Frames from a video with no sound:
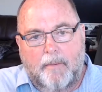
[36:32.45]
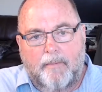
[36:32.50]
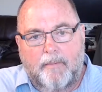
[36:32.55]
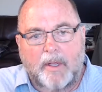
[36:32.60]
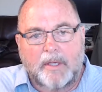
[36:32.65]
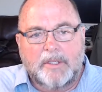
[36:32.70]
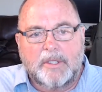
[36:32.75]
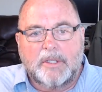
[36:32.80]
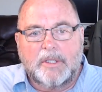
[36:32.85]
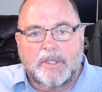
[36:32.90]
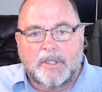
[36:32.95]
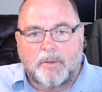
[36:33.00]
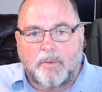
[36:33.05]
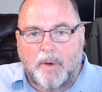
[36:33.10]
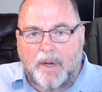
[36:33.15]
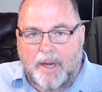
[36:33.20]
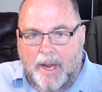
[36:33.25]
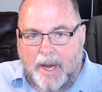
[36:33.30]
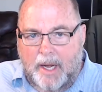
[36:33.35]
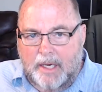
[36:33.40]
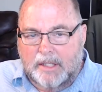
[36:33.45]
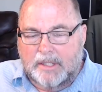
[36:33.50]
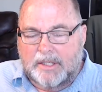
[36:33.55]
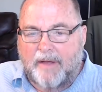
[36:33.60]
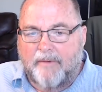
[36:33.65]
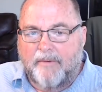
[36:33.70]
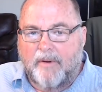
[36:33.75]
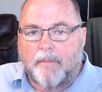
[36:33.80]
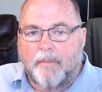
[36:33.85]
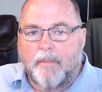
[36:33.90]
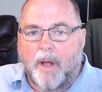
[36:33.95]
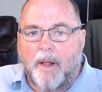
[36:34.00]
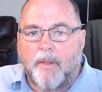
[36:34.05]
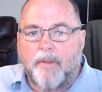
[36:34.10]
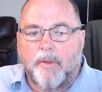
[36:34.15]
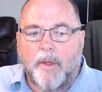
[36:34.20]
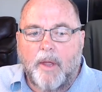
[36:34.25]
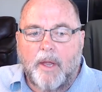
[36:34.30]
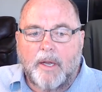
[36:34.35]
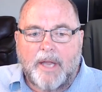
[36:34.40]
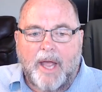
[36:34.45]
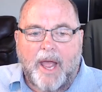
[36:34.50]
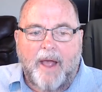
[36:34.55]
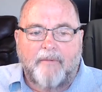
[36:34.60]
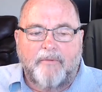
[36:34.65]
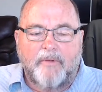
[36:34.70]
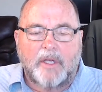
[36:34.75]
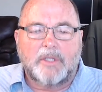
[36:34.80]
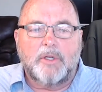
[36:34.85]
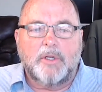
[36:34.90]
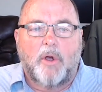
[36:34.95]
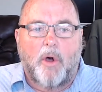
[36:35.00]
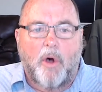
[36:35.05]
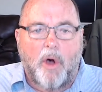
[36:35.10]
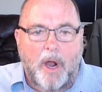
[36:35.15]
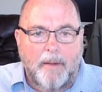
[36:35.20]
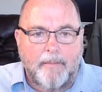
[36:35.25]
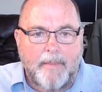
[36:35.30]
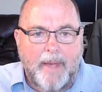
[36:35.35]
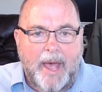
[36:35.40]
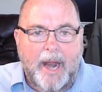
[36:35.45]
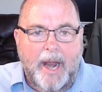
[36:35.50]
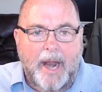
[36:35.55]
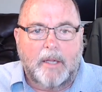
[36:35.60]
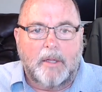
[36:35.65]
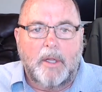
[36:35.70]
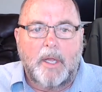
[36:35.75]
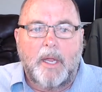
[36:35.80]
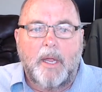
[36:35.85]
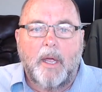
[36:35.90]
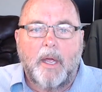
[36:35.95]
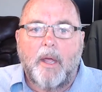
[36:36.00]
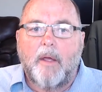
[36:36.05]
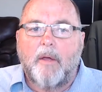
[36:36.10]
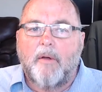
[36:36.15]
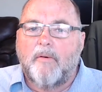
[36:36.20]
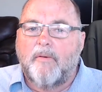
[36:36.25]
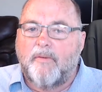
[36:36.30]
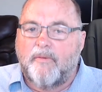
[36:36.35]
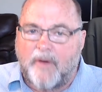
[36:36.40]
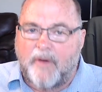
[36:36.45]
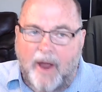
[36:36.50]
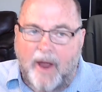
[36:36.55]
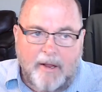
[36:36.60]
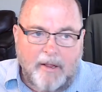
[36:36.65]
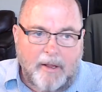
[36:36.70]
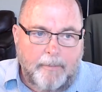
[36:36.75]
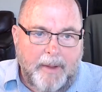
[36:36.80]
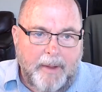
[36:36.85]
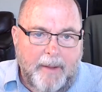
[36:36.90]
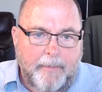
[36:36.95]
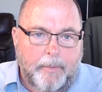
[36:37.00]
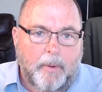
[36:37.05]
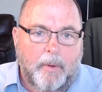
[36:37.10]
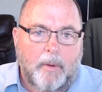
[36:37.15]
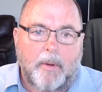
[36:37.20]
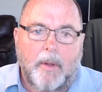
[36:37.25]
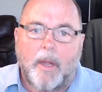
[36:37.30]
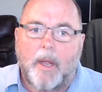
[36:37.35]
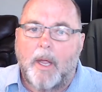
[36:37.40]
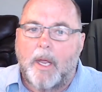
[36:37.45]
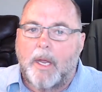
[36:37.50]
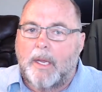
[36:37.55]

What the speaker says: This is $397 a month to have this automatically find the people,